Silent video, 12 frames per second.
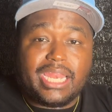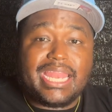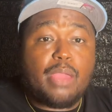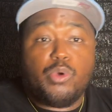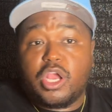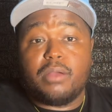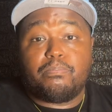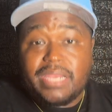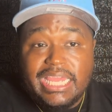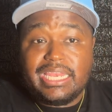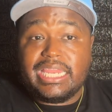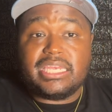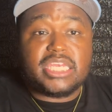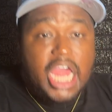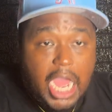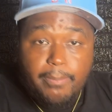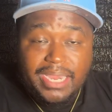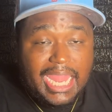They were completely
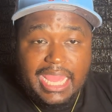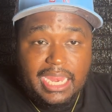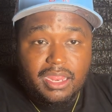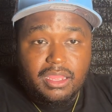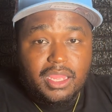dominated.